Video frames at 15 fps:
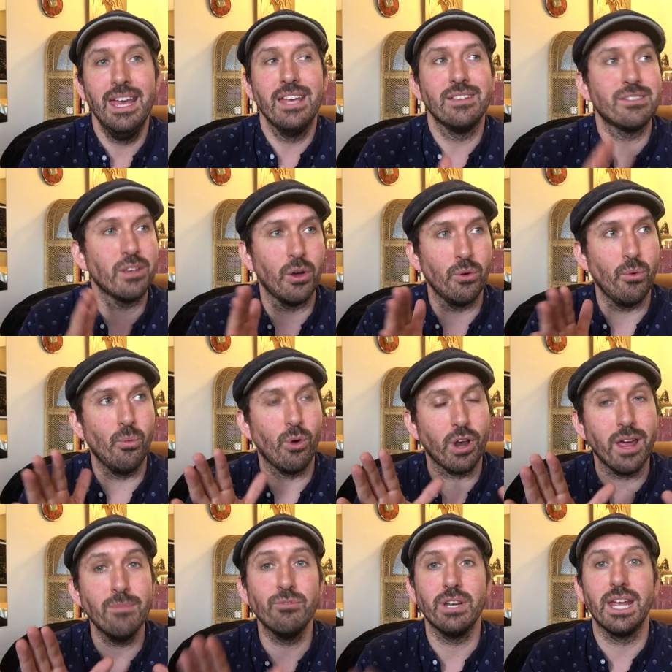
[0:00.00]
So what
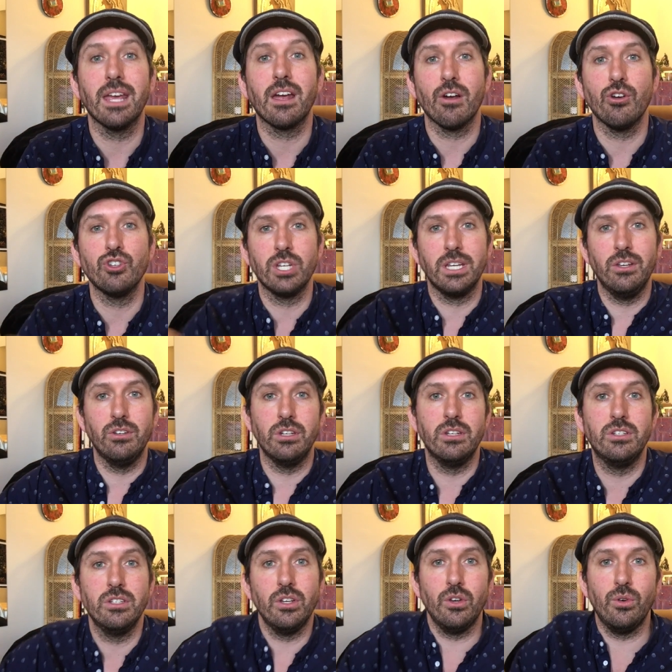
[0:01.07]
I'm really encouraging you to
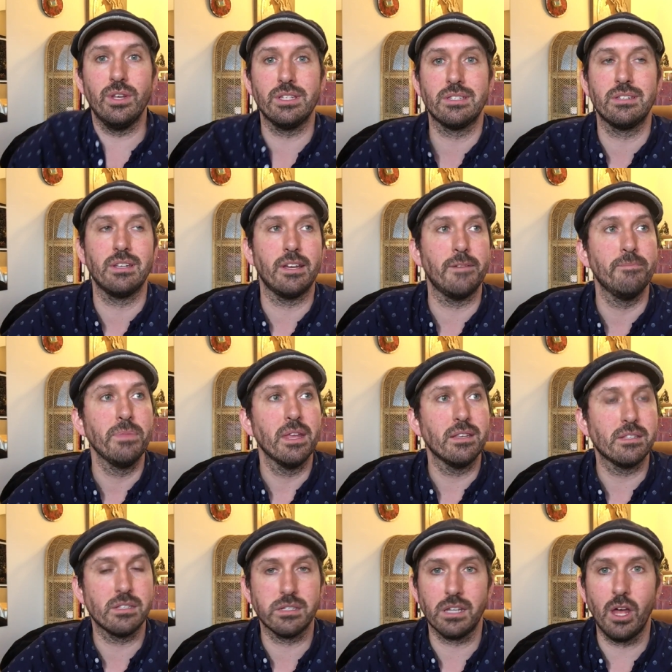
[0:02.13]
do is to
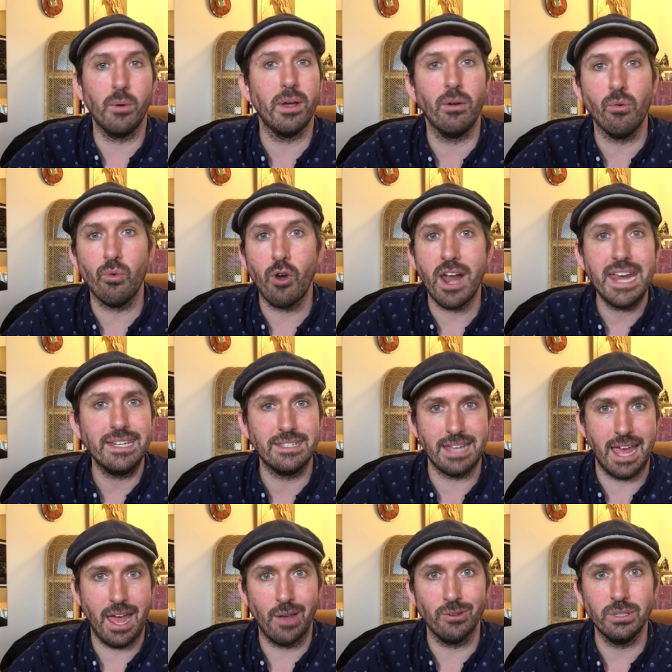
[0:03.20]
slow it right
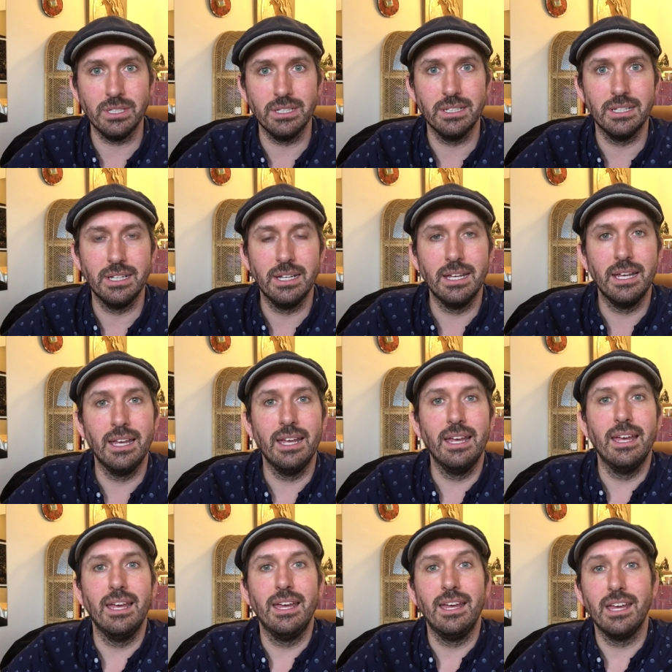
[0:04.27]
down,
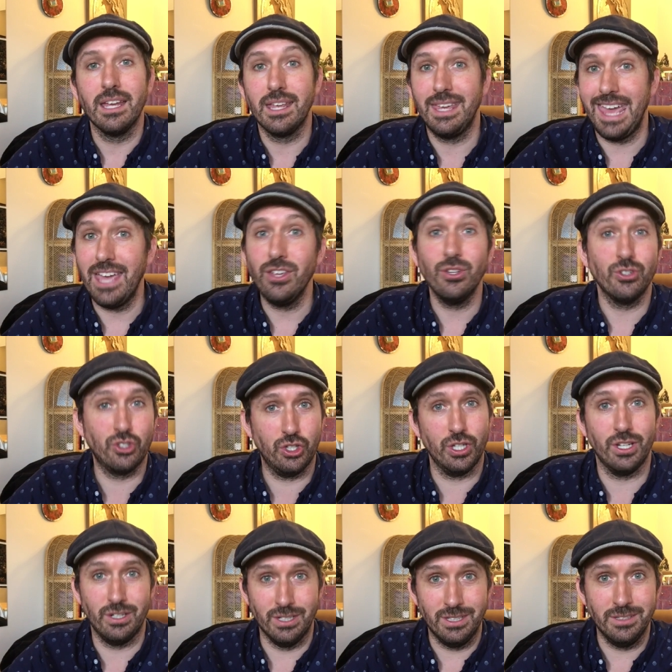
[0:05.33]
get your
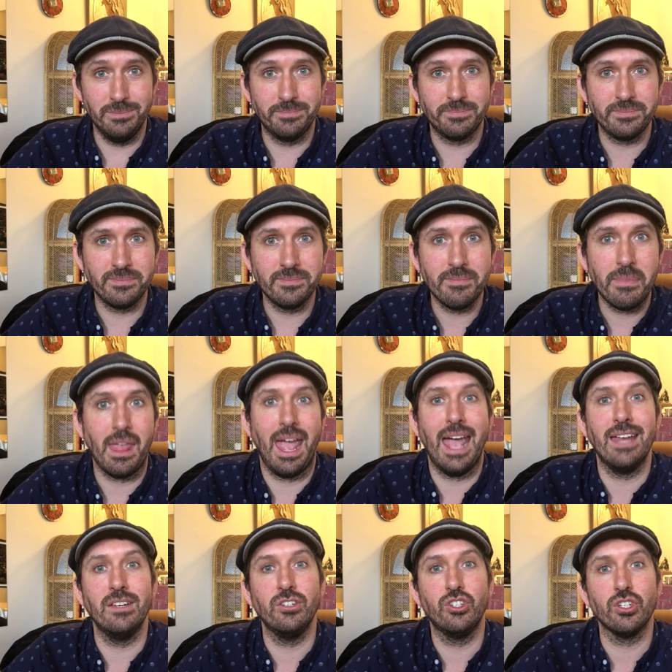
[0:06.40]
journal,
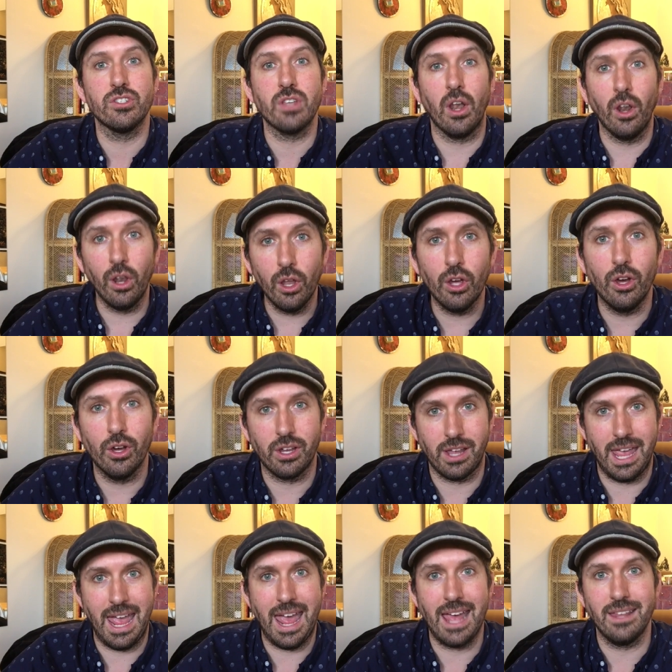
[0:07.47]
and just look
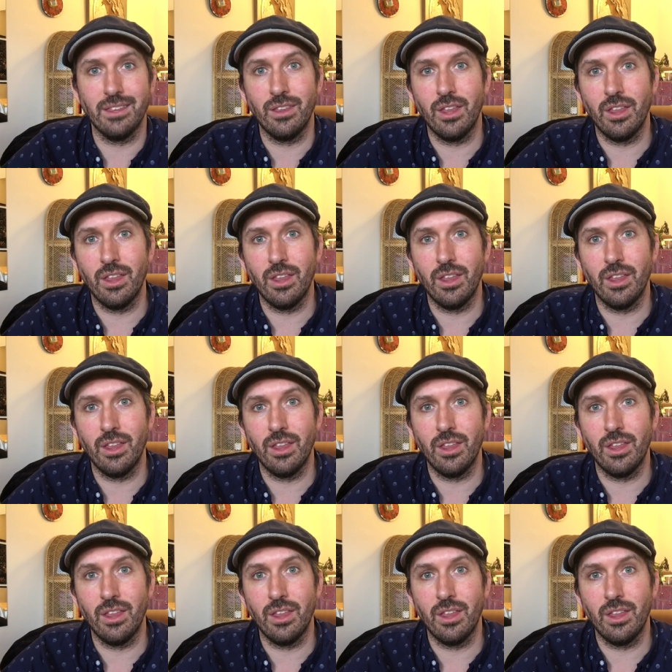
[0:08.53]
at,